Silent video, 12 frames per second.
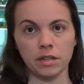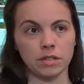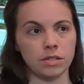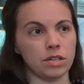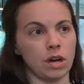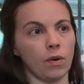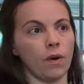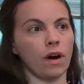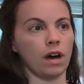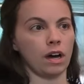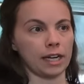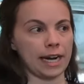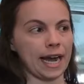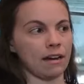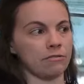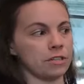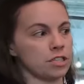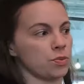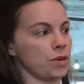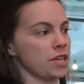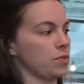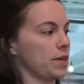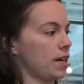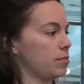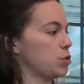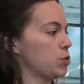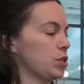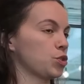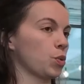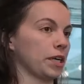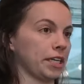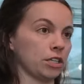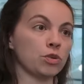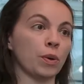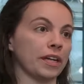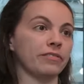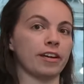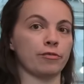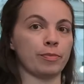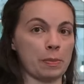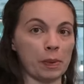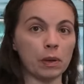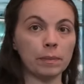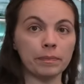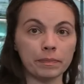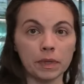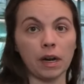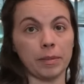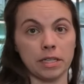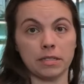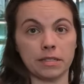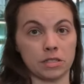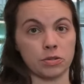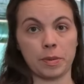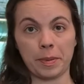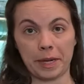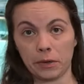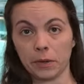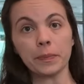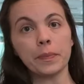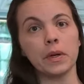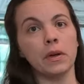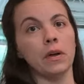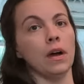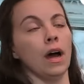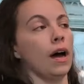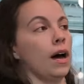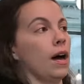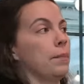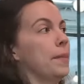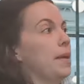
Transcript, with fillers: Okay. So on an average week, we have between 20 and 25 people coming to sensory panel, okay. um,